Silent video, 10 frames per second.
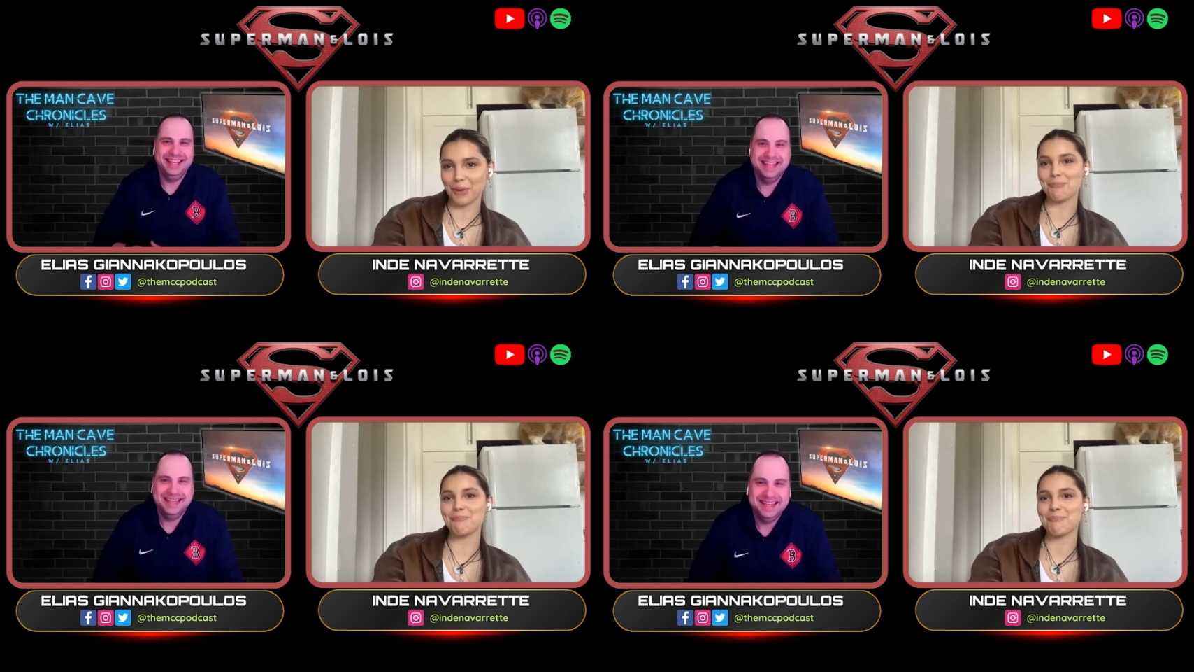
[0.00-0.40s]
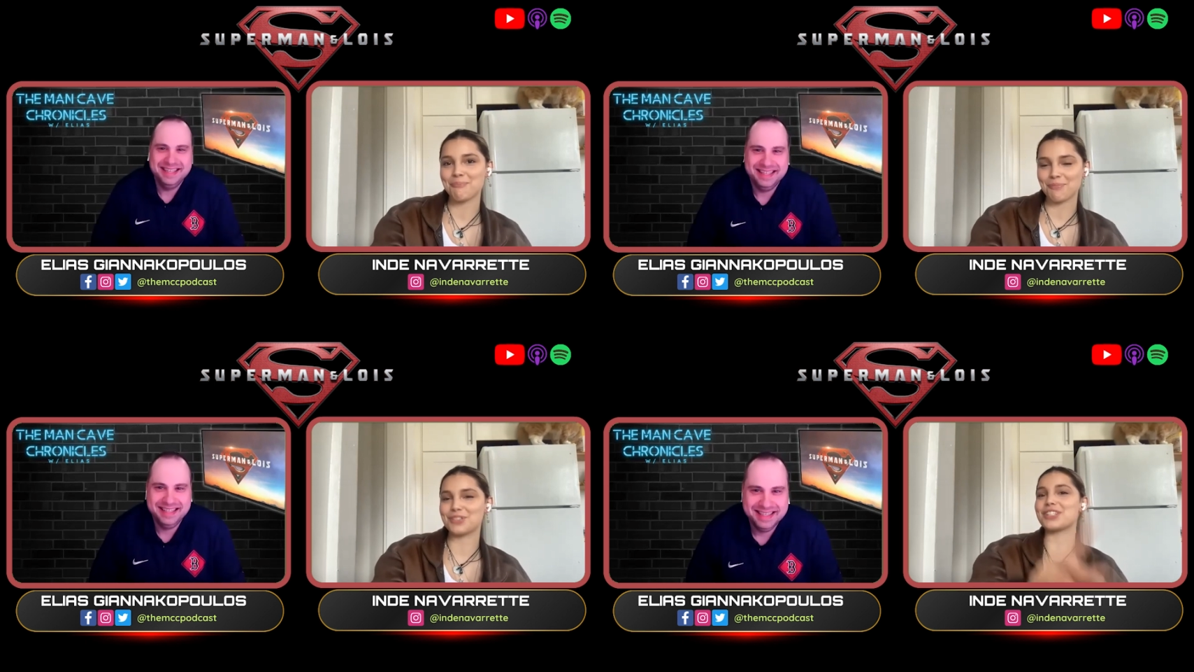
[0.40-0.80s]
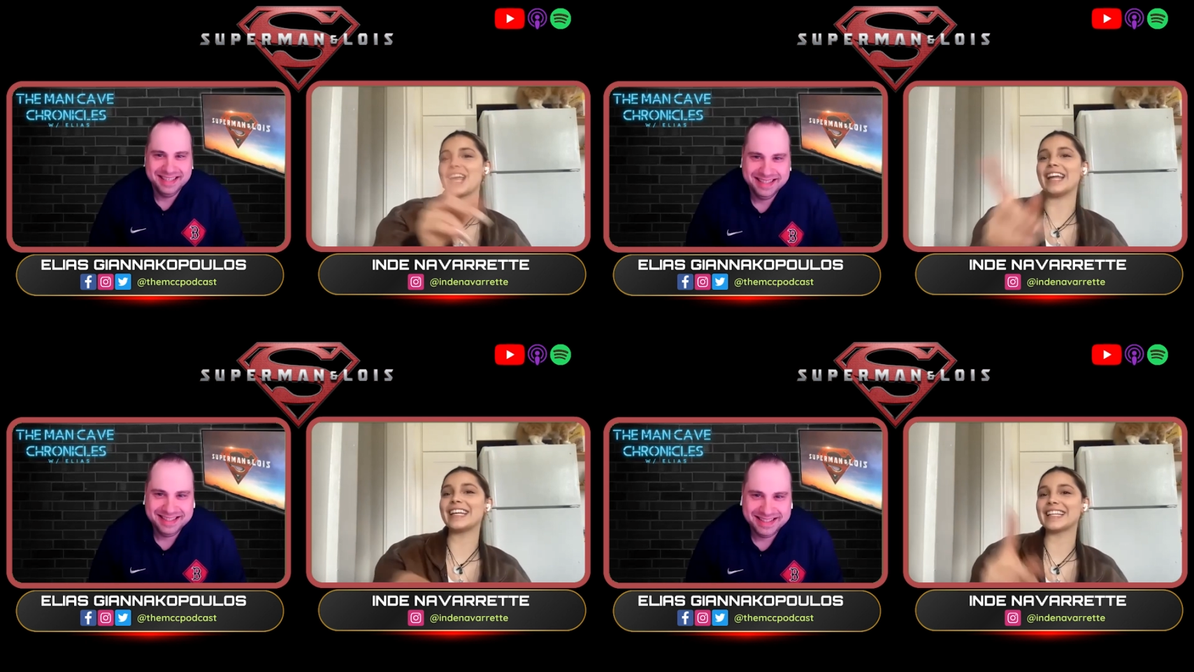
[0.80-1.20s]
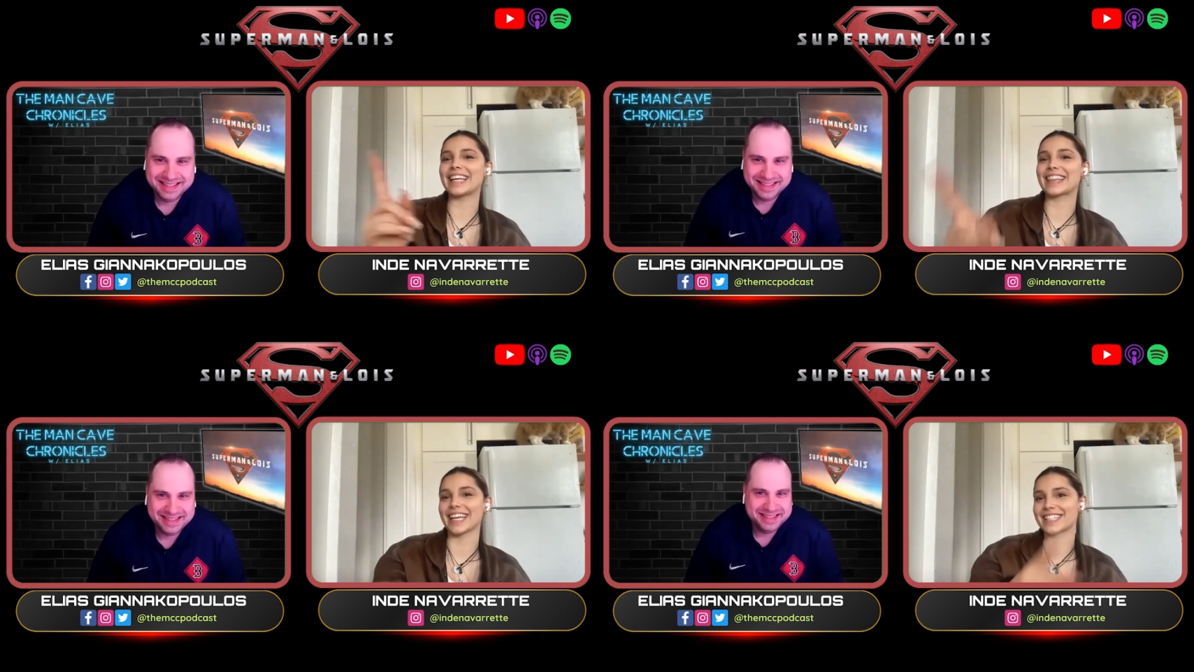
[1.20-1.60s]
Speaker 1: yep, just end it
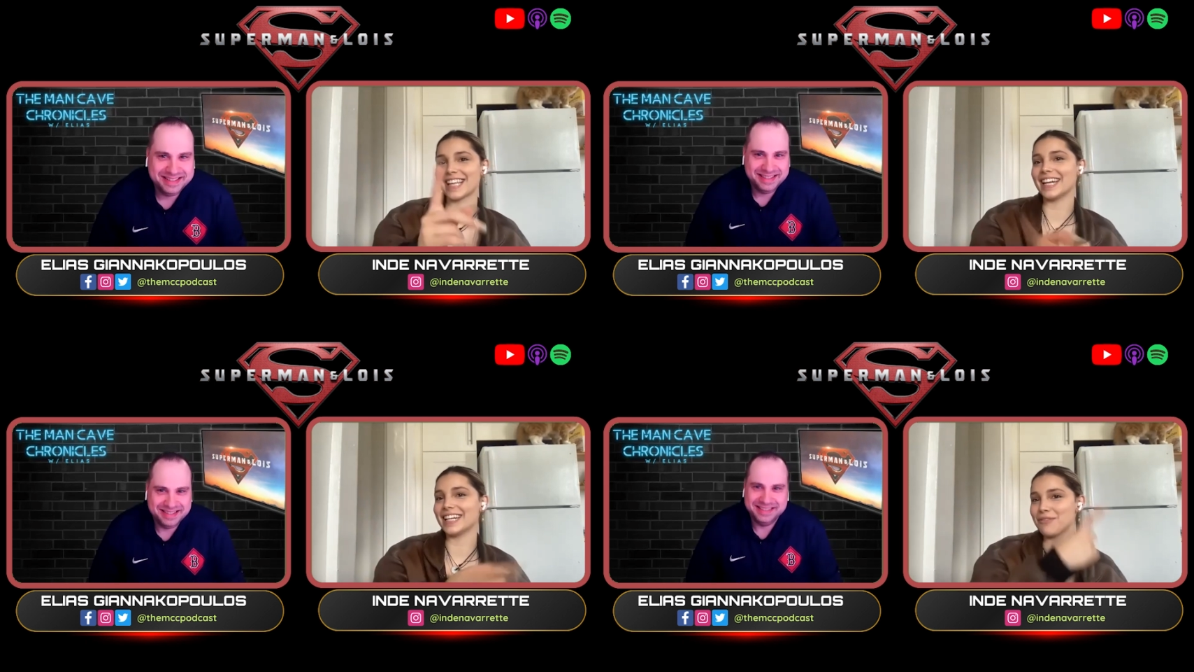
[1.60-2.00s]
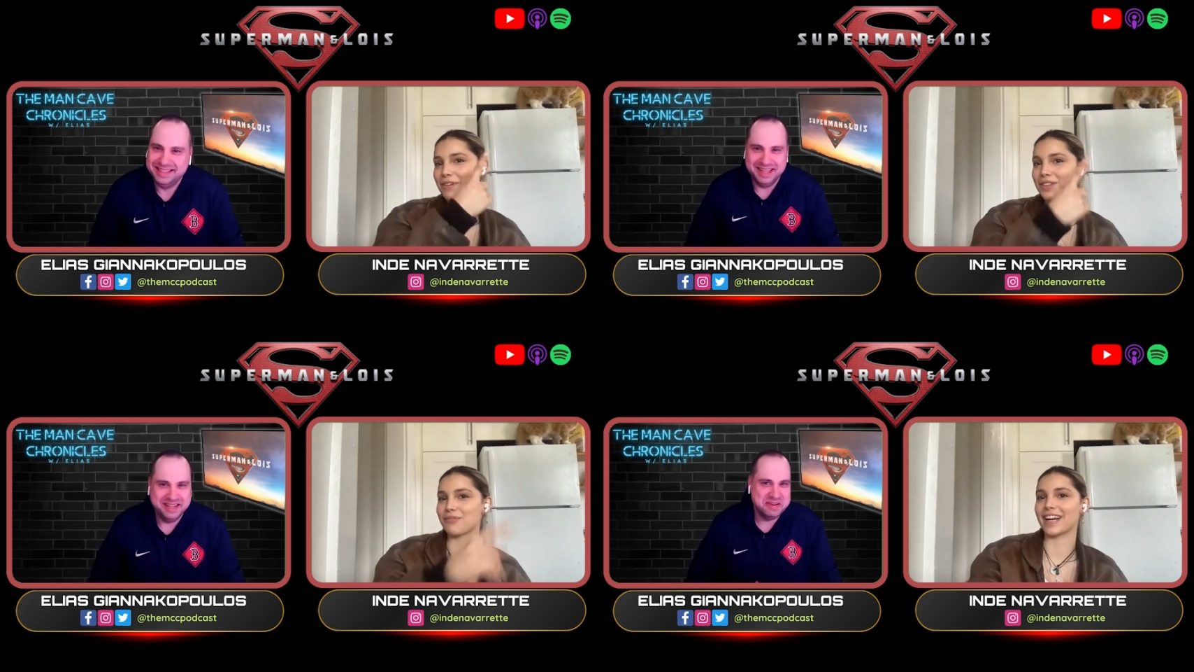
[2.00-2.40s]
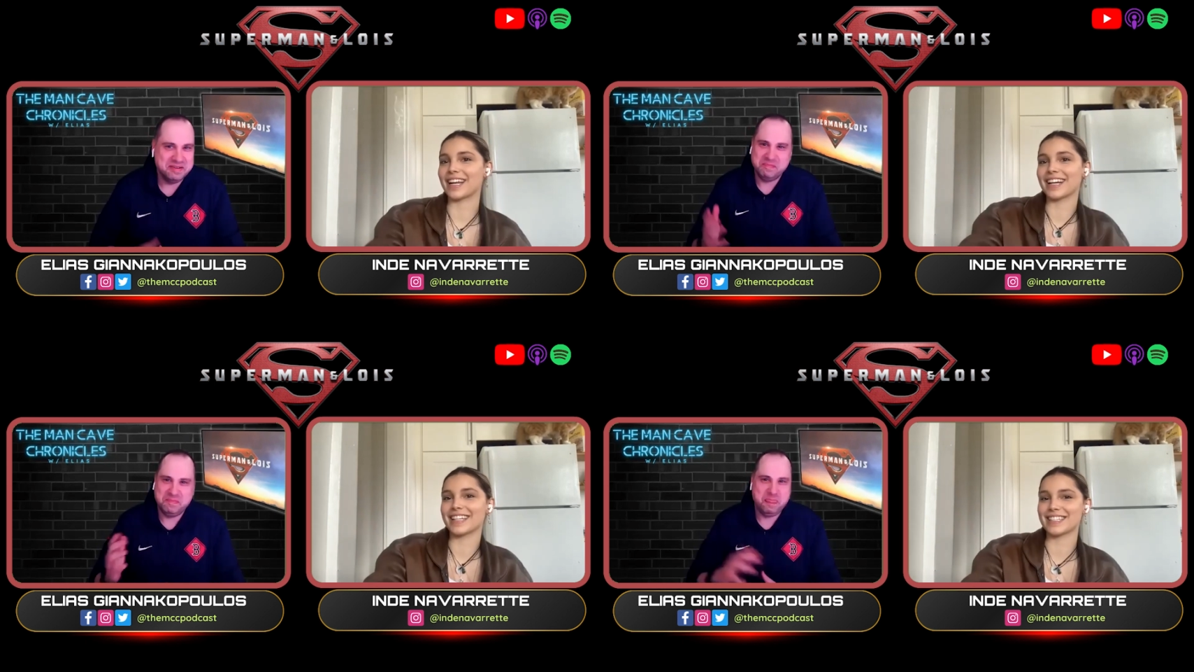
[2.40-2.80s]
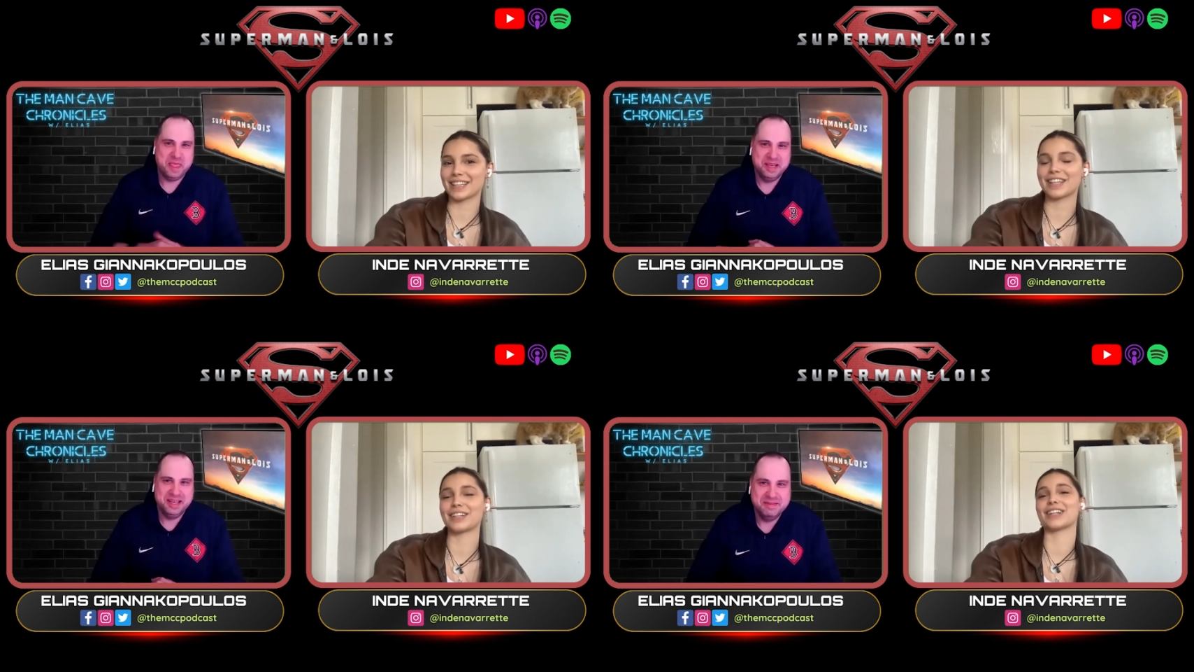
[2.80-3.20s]
like this. End it with
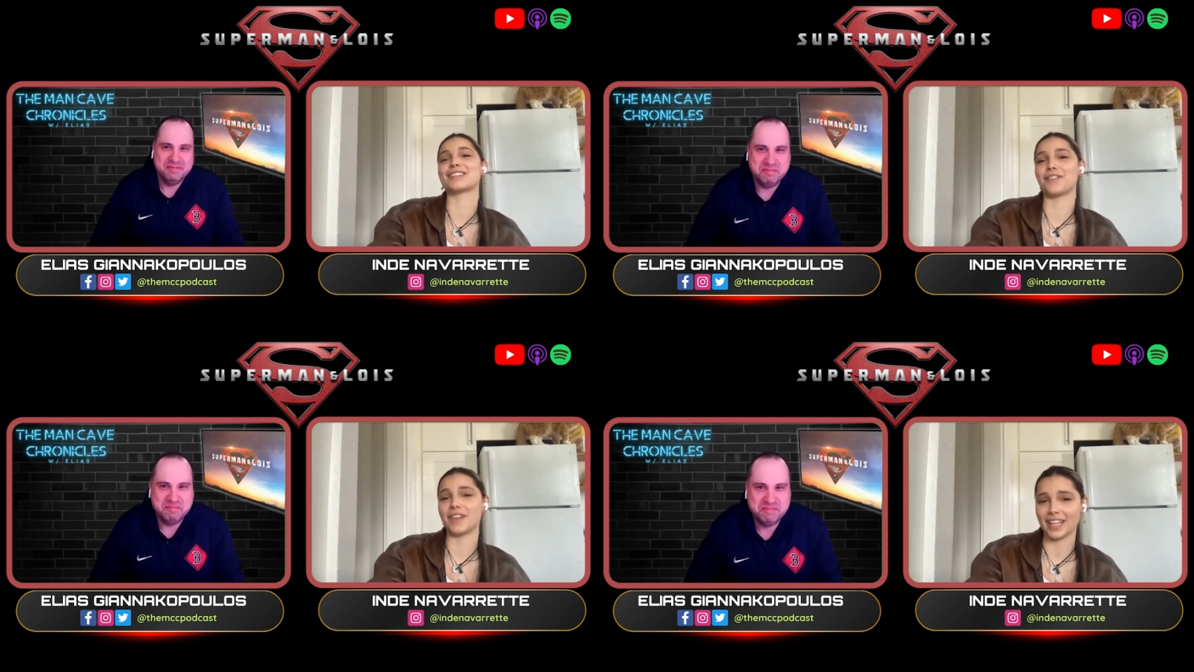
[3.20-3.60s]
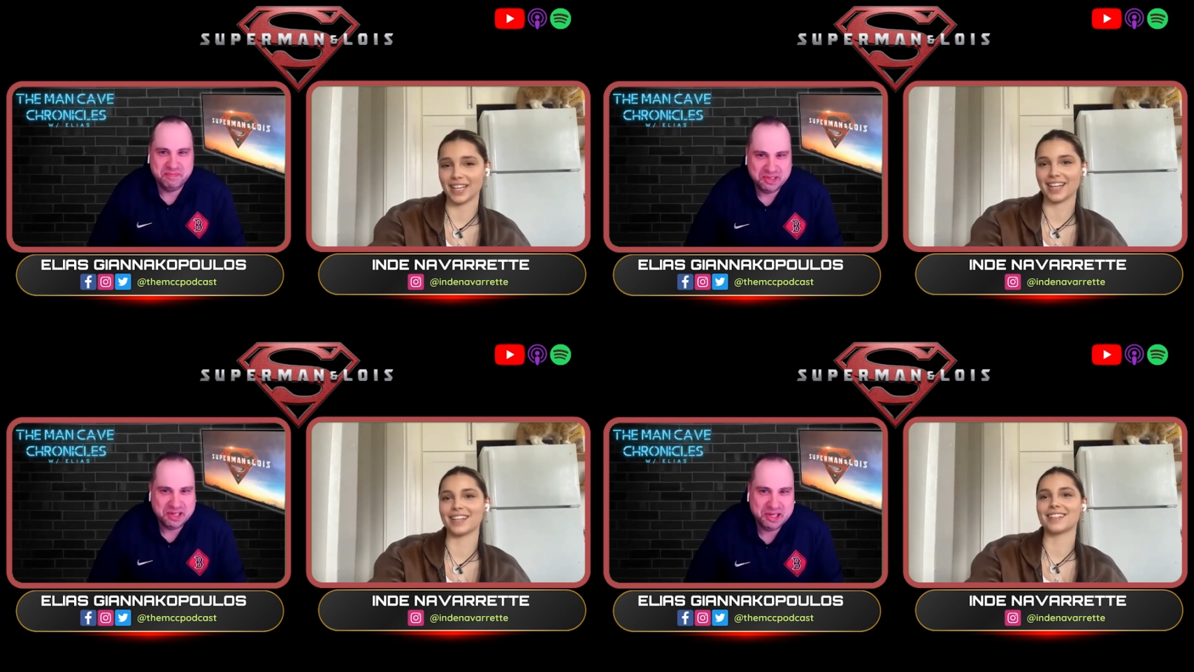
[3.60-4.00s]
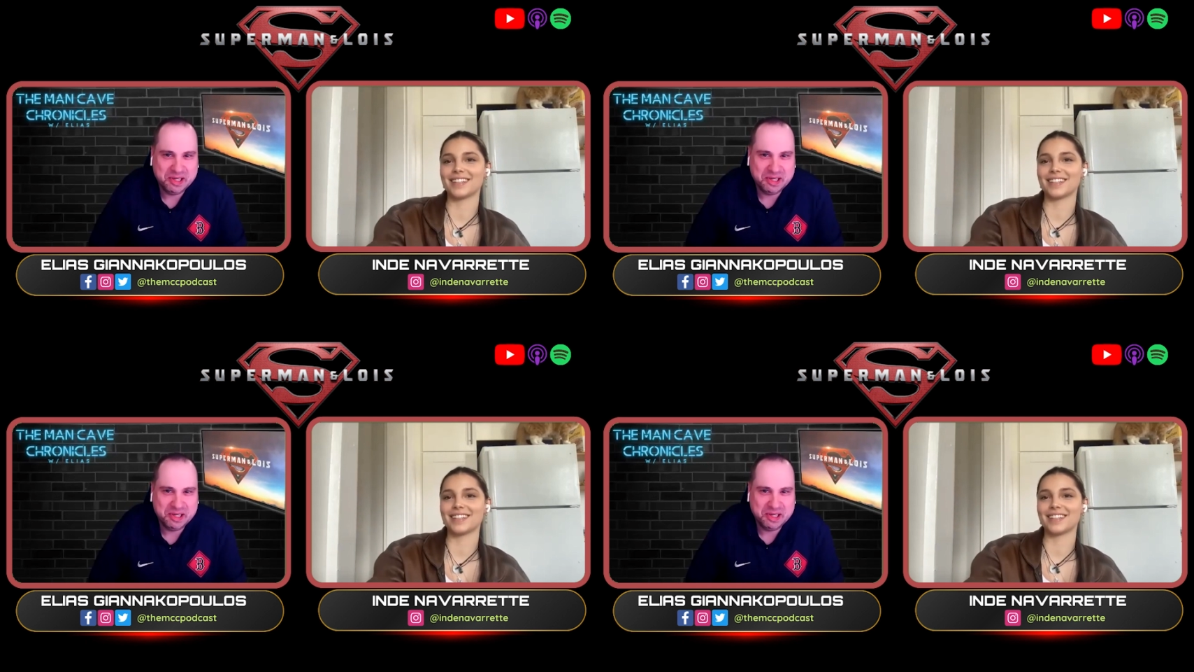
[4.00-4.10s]
recognizing that they're gonna start fighting again.